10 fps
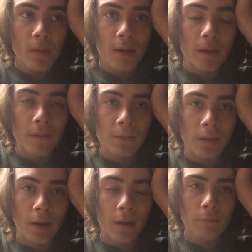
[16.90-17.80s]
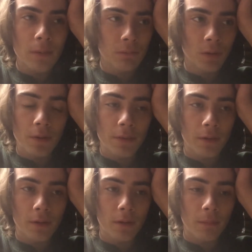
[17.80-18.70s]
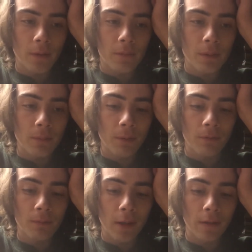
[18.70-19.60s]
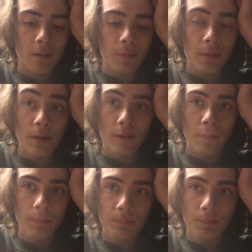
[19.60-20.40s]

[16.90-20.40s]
and I've been really thinking about the people I've met up here.